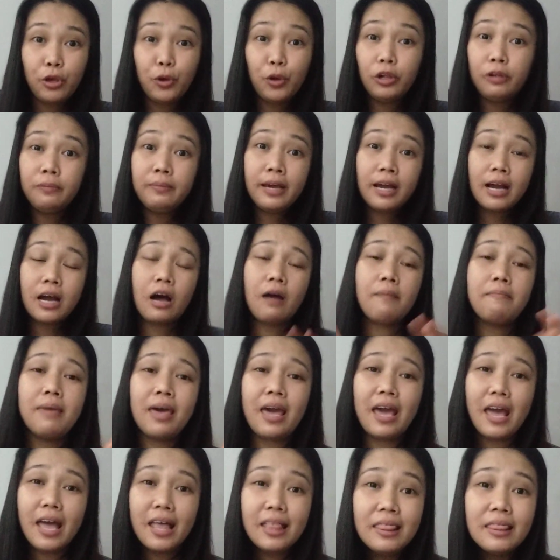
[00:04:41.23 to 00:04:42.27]
You'll become
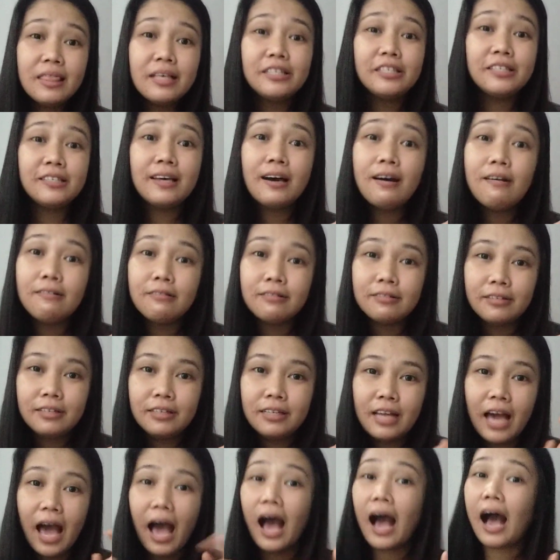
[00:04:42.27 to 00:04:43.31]
in the zone.